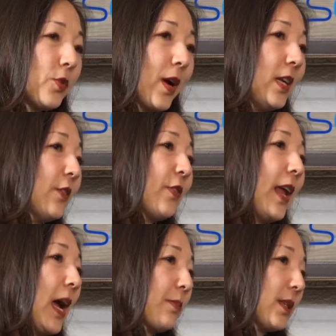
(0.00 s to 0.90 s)
try different
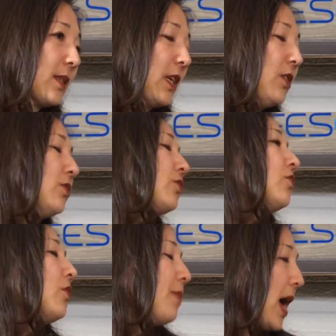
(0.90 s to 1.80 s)
apps. Let's say you use
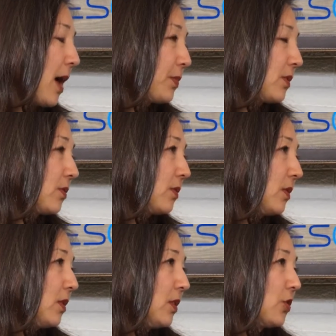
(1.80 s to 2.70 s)
Google Maps.
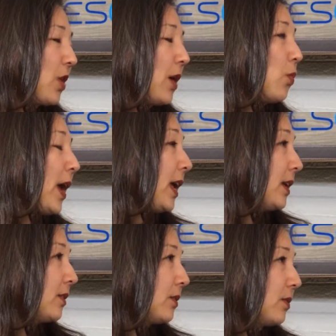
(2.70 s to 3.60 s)
Try
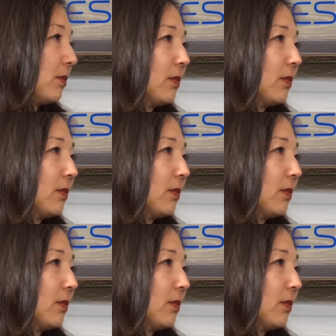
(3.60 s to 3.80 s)
Waze.